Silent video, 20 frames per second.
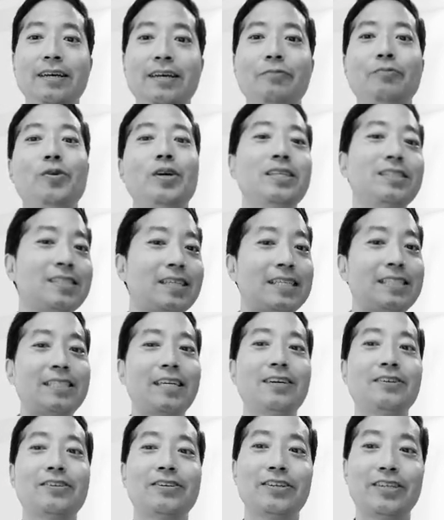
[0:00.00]
What is that
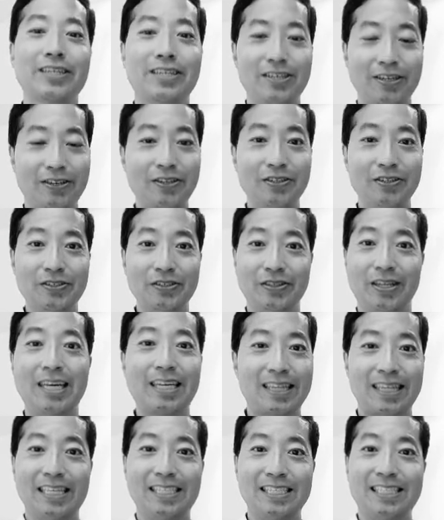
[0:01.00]
child going to conclude?
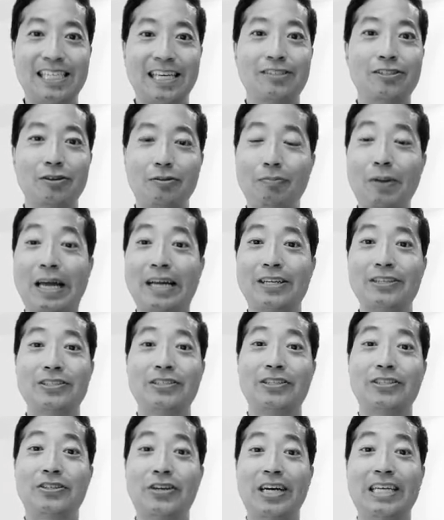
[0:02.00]
That the central bankers
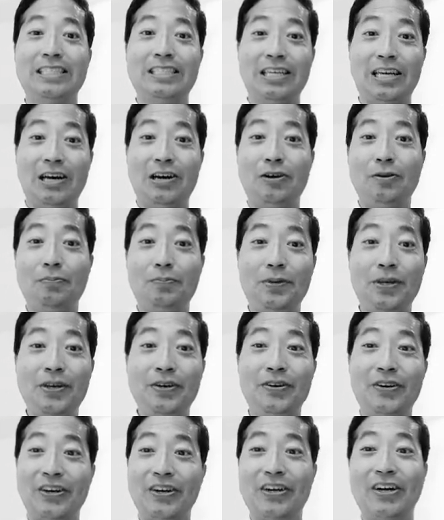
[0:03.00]
are trying to help
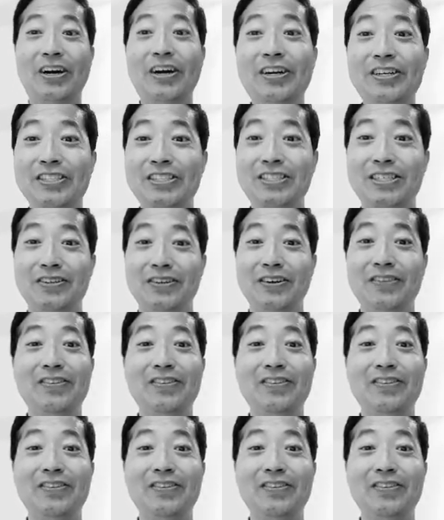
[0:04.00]
you or hurt you?